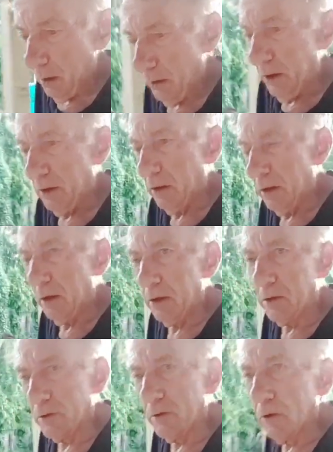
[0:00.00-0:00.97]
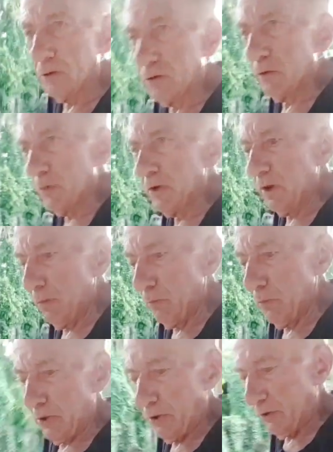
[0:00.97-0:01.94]
they talk to me in
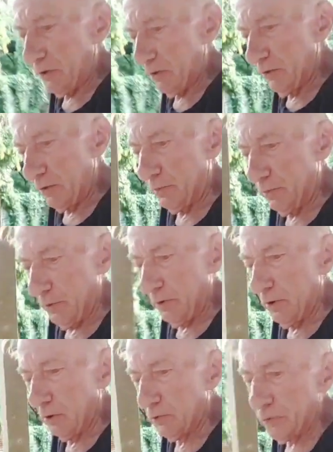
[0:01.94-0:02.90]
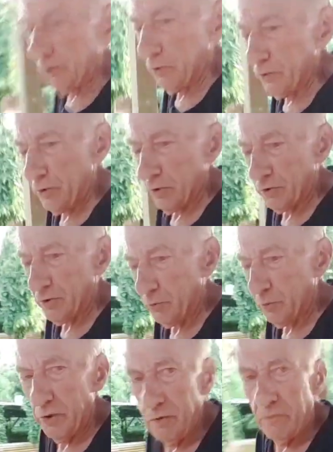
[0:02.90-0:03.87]
metres, but they also talk to
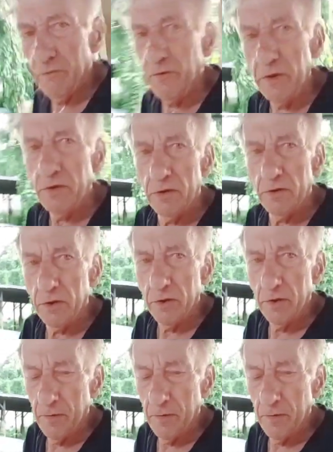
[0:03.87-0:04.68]
me in feet.